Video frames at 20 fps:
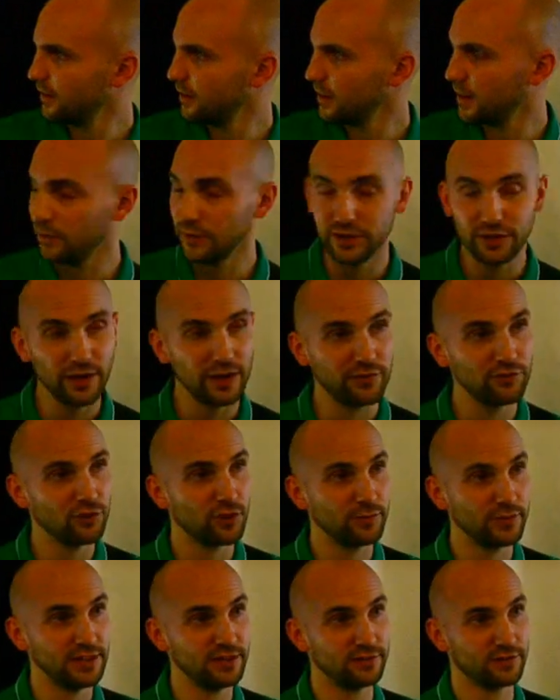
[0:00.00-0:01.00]
Now we do have
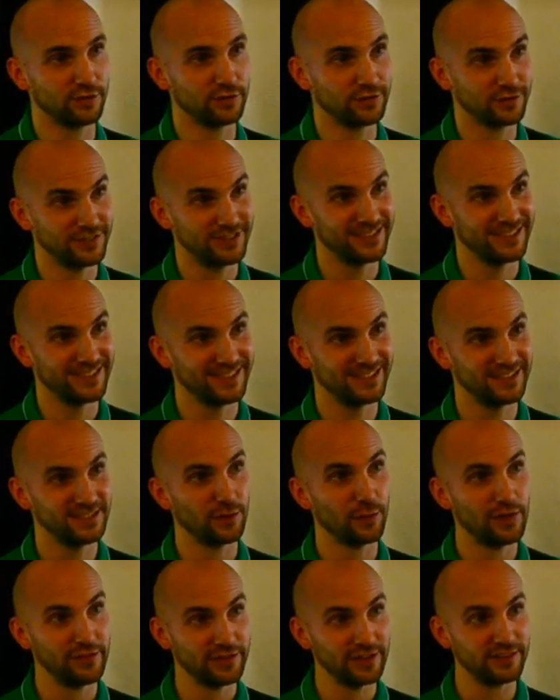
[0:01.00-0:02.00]
drop D songs. So
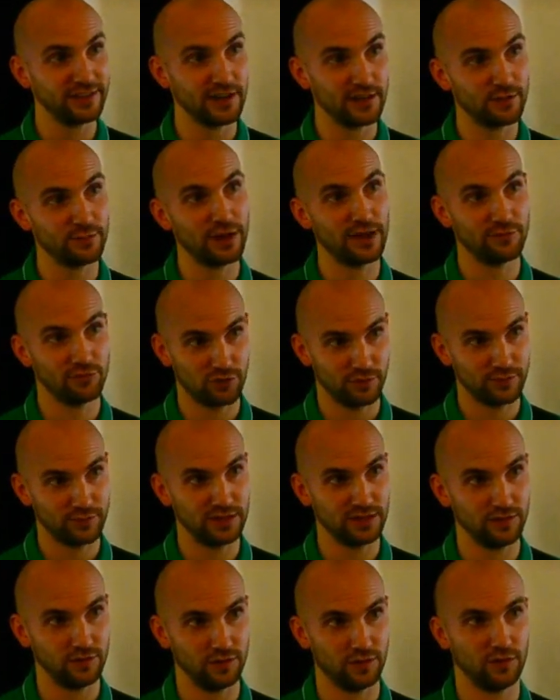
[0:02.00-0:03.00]
we have E standard and we have drop
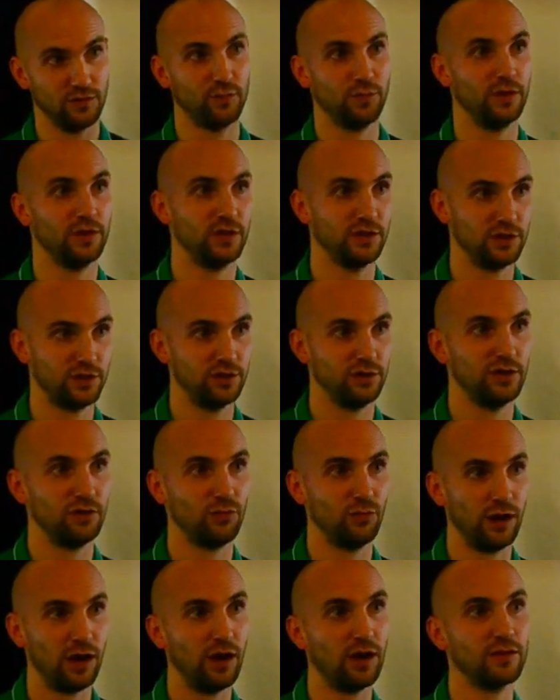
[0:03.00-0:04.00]
D songs, but the tuning
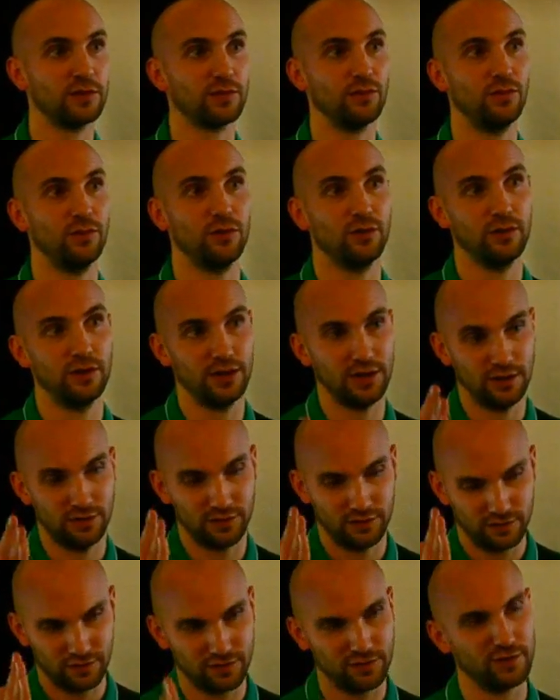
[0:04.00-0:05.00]
we ask for
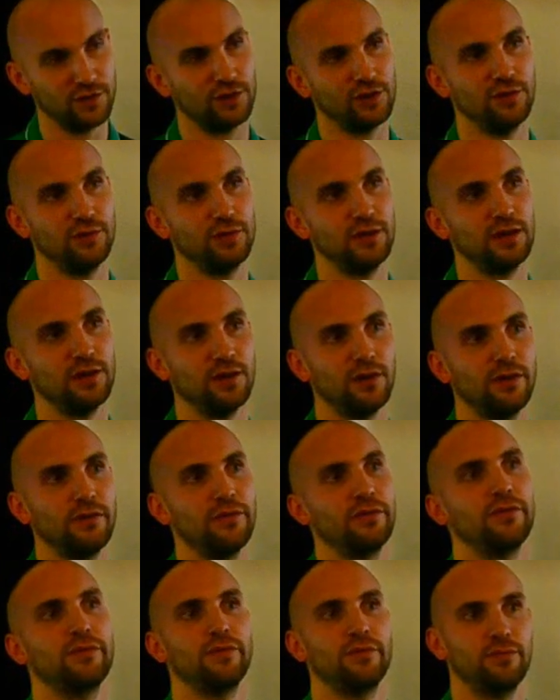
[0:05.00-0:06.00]
is the tuning
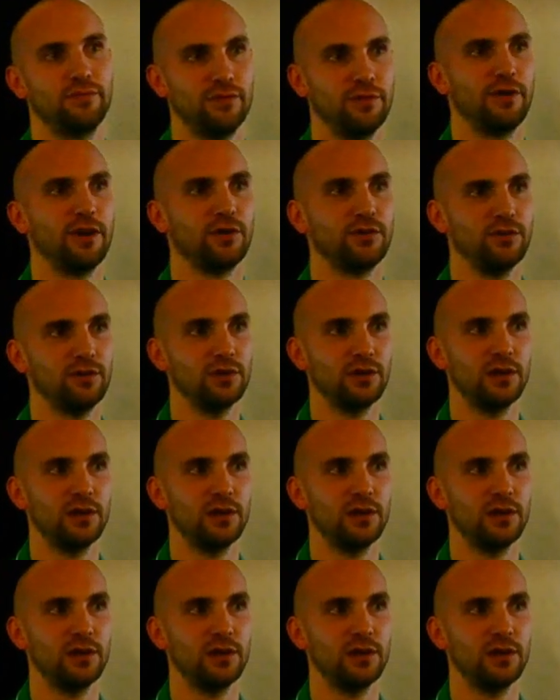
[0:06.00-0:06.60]
of the record.